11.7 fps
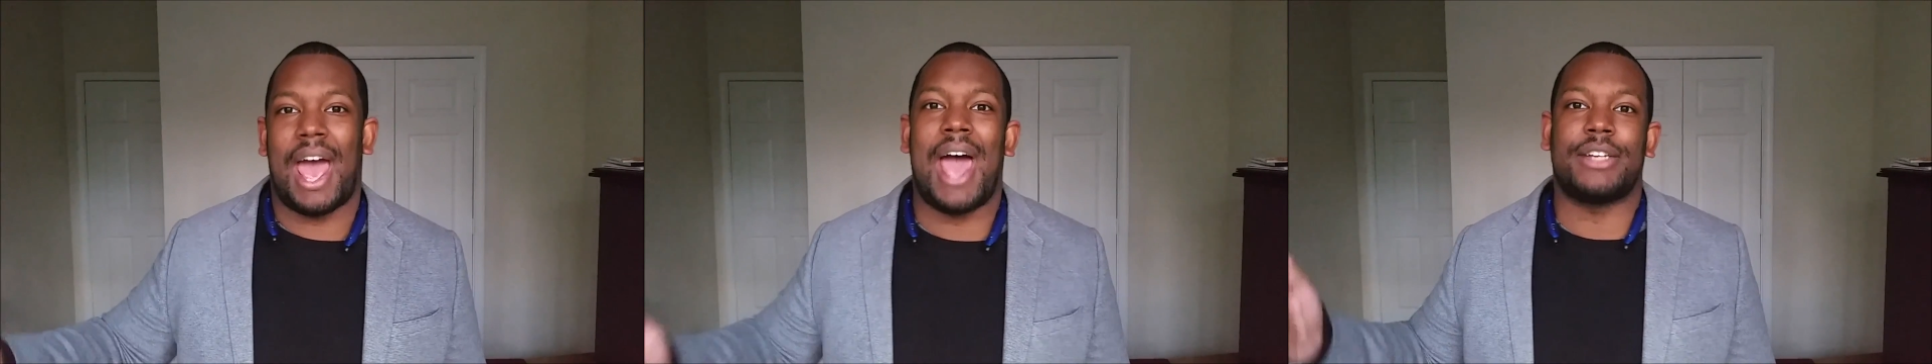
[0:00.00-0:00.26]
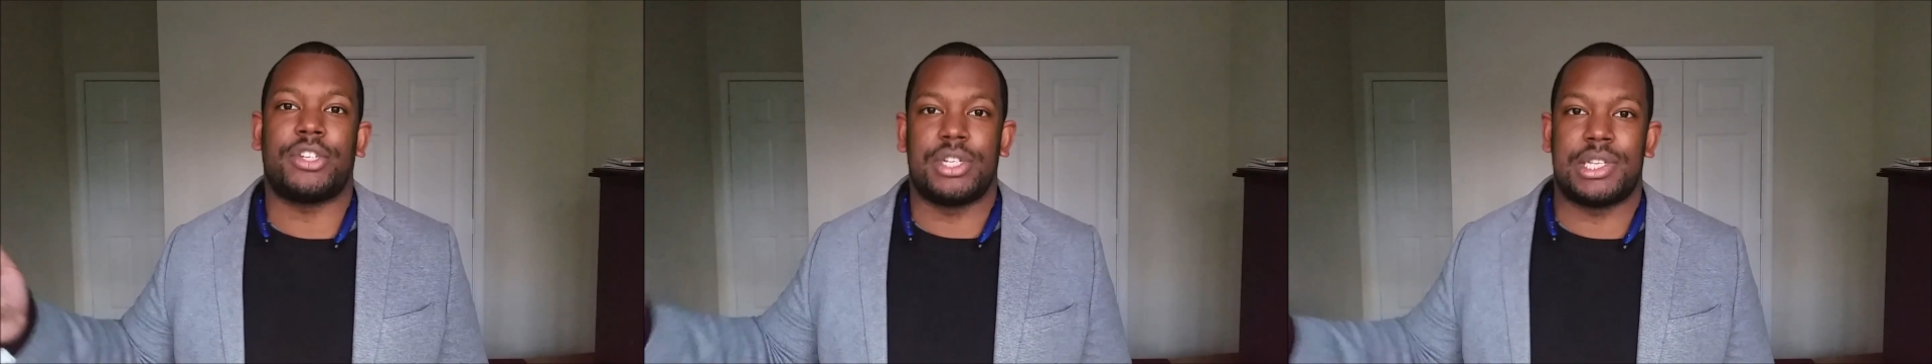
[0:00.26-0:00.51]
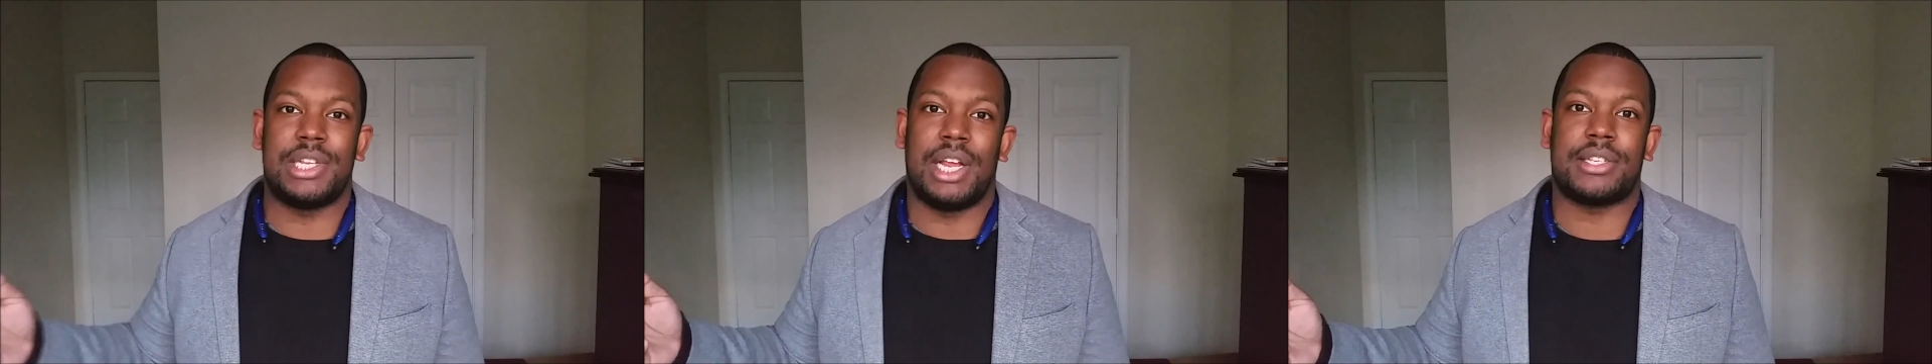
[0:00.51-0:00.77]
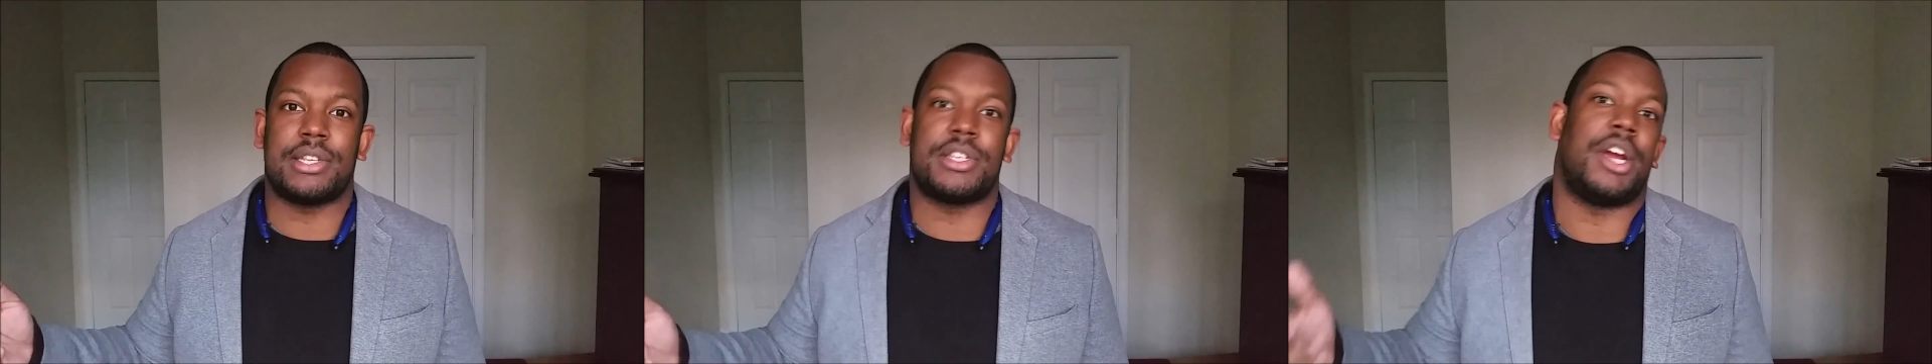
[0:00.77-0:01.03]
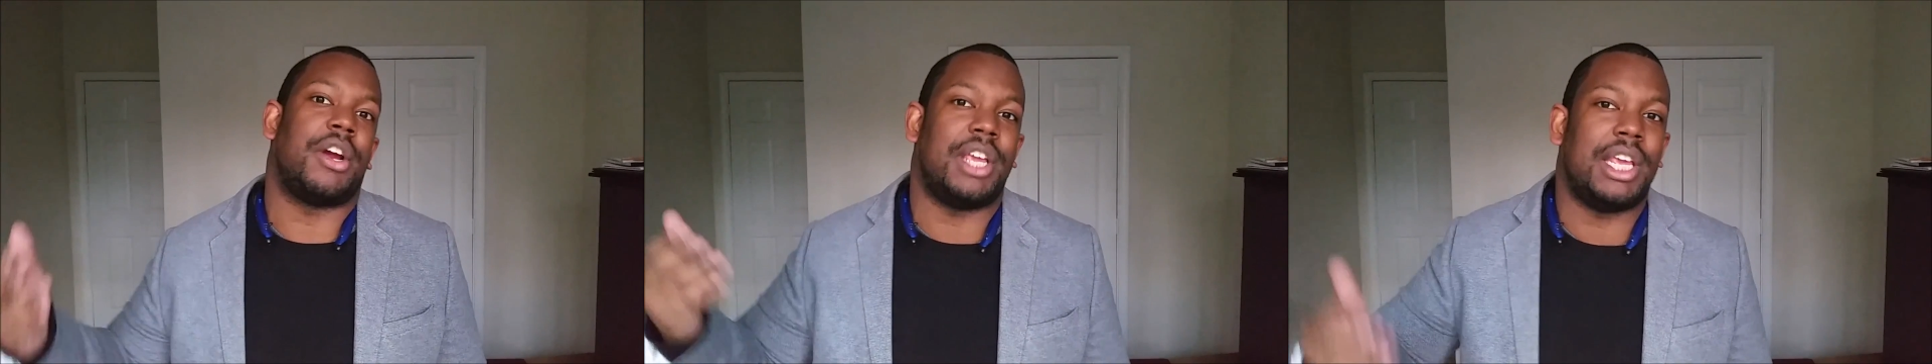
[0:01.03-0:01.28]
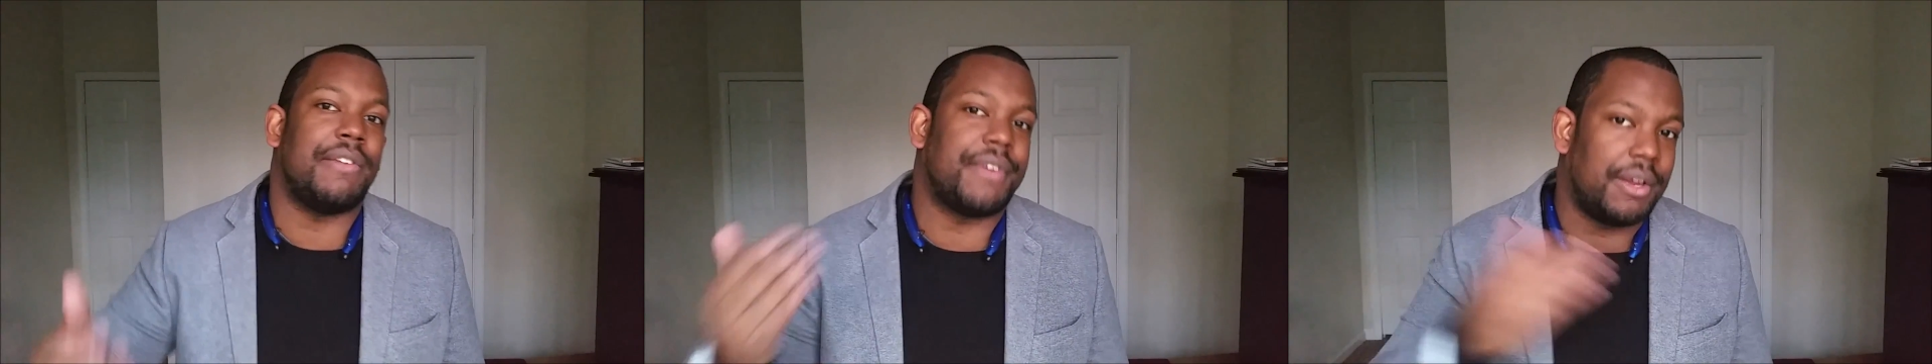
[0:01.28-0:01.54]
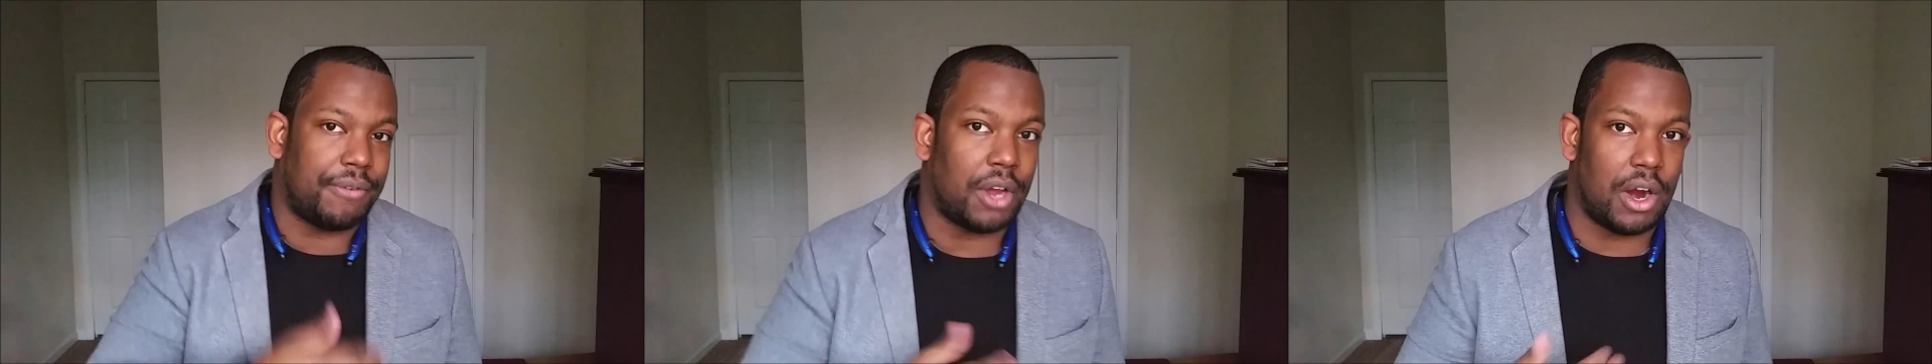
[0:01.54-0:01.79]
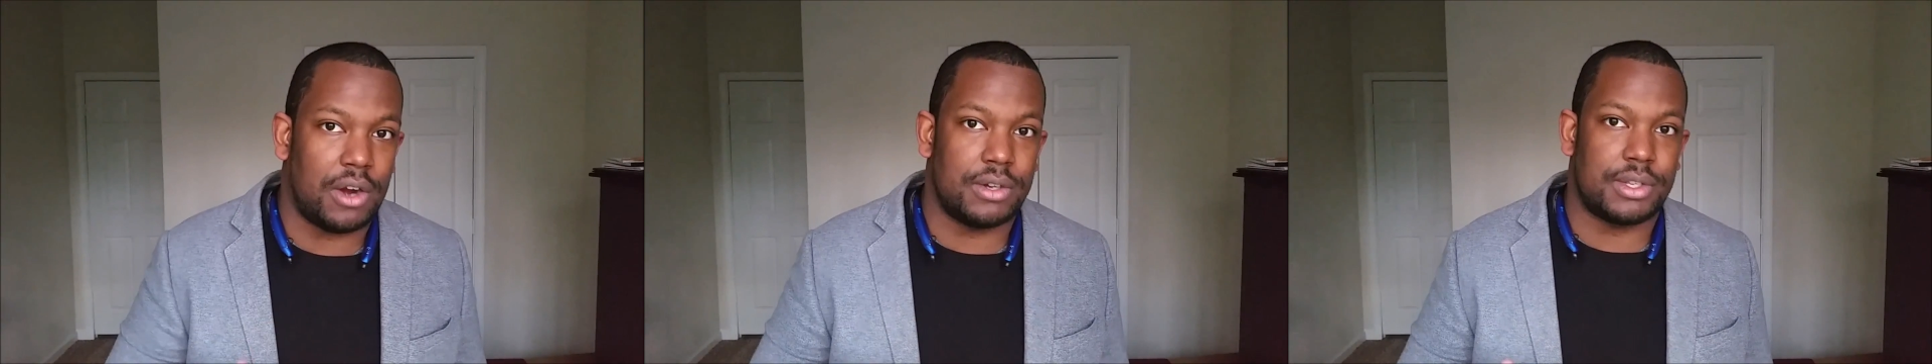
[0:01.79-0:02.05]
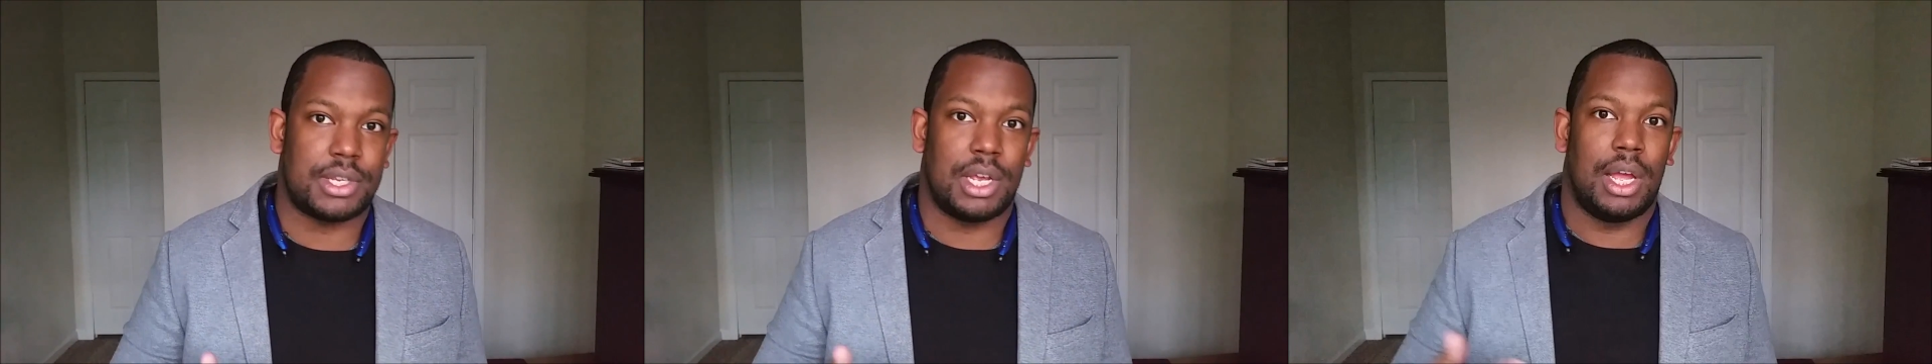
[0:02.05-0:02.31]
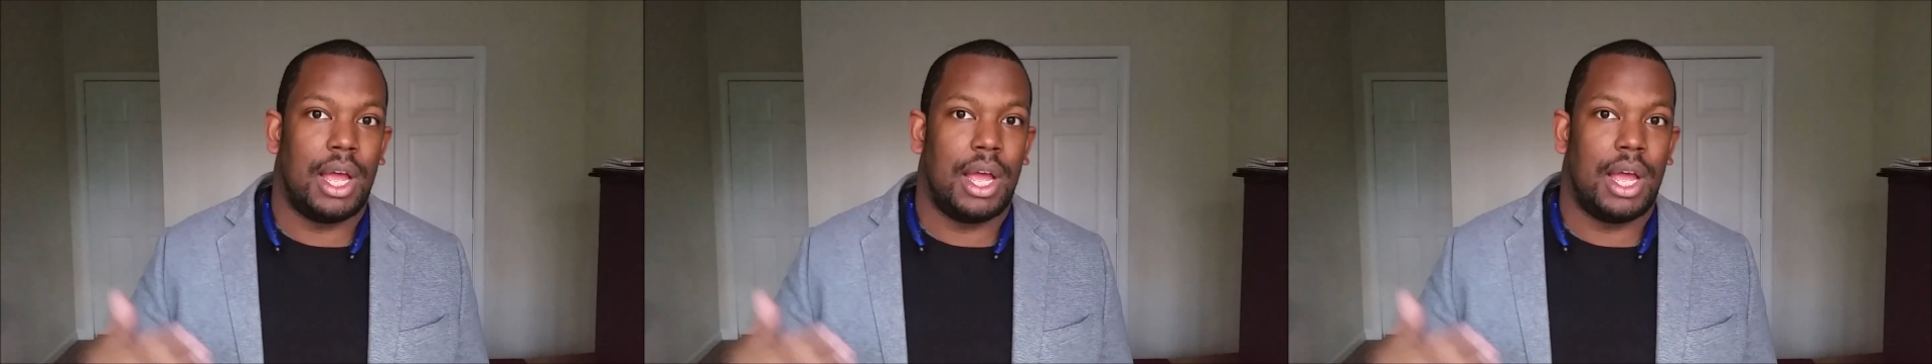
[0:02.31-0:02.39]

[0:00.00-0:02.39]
actions necessary, even if it hurts